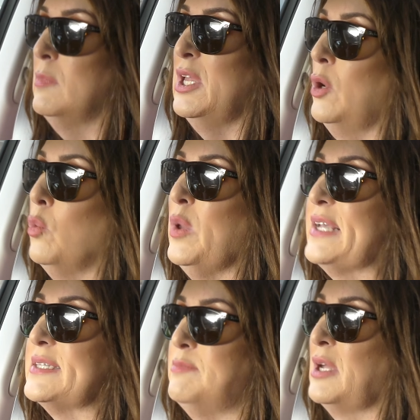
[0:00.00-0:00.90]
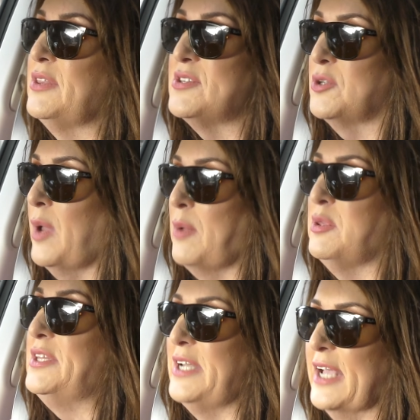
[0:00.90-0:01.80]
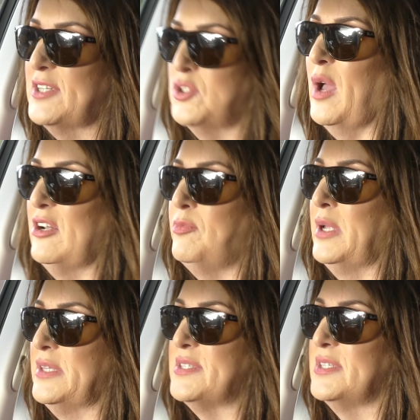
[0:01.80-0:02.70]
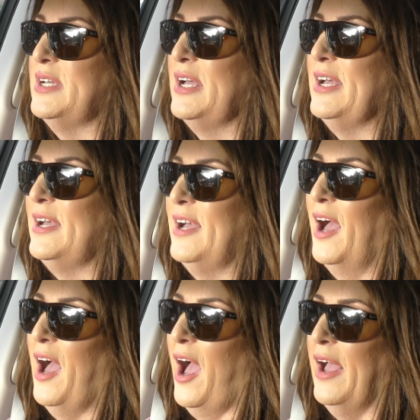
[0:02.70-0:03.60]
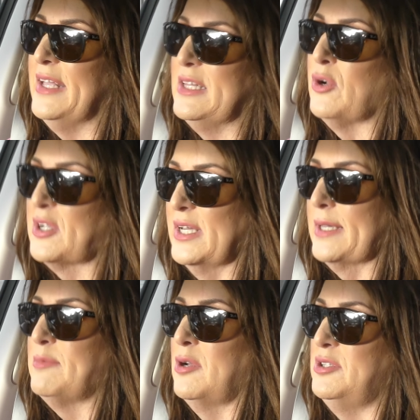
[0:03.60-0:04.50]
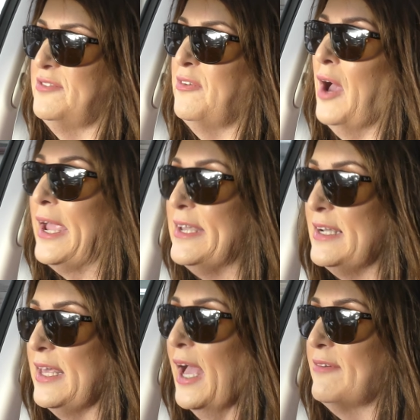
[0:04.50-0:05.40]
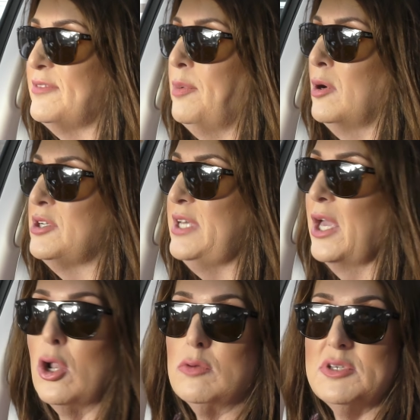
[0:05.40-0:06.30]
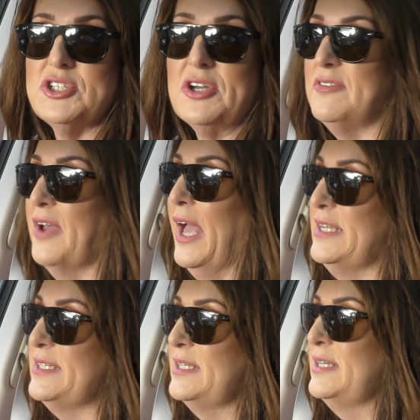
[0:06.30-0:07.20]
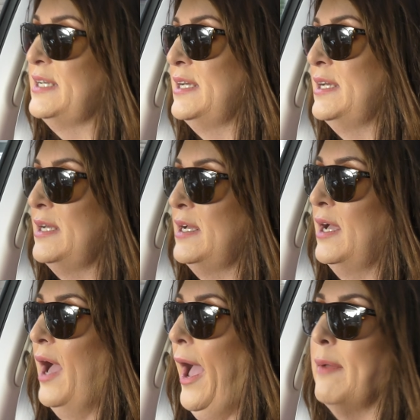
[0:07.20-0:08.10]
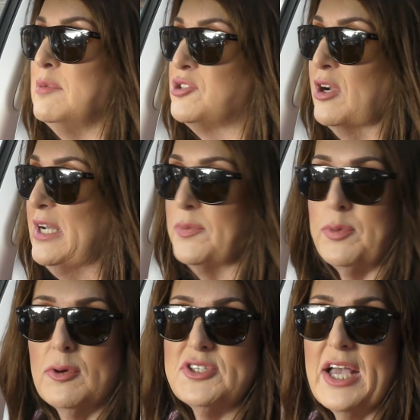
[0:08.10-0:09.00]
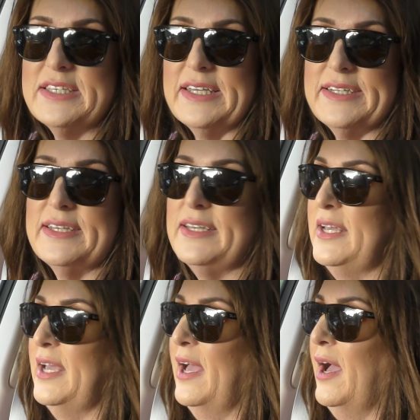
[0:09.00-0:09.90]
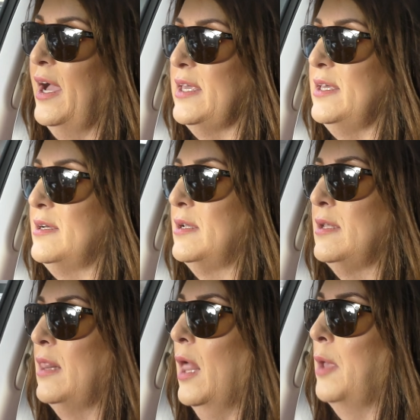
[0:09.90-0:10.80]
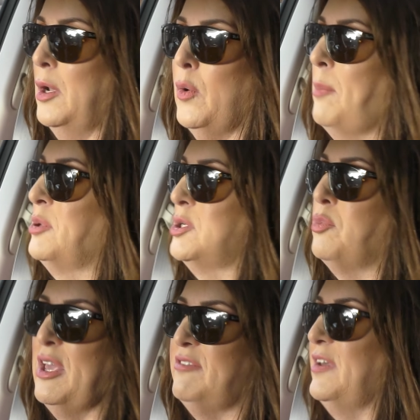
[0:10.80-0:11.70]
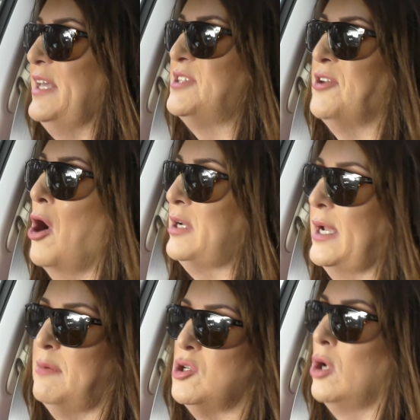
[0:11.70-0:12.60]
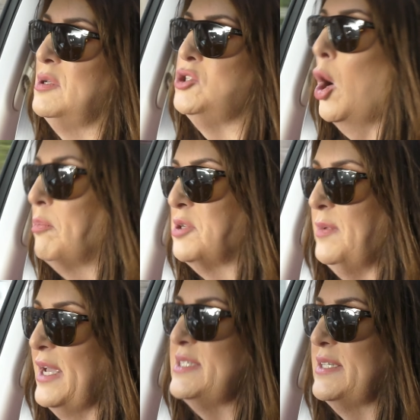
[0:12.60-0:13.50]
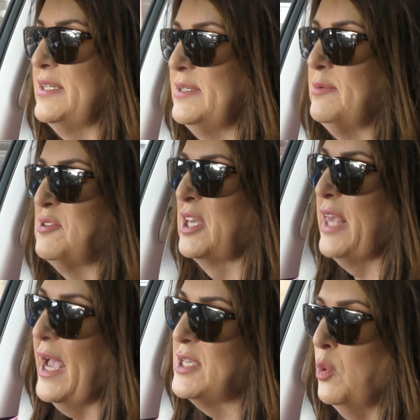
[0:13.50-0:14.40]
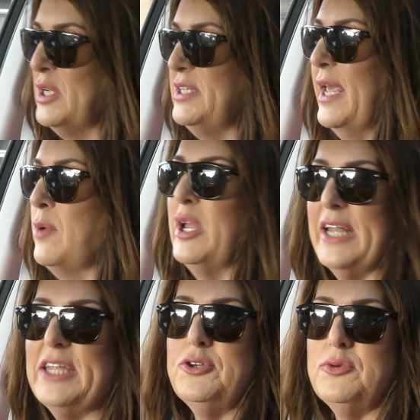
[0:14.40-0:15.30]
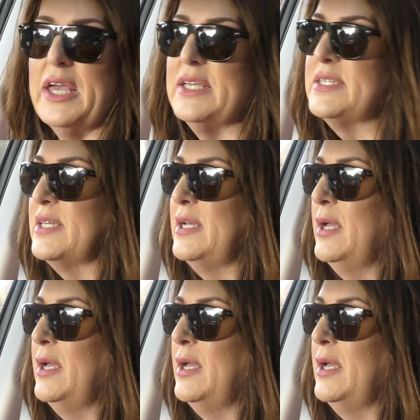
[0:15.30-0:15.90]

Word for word: you know, weeks and months away. Within the next 12 months, it looks like I'm going to finally have the body I always should have had. I'm struggling to process it. I don't know, I put a brave face on and I was always the optimist and I was like, yes, one day when I do this.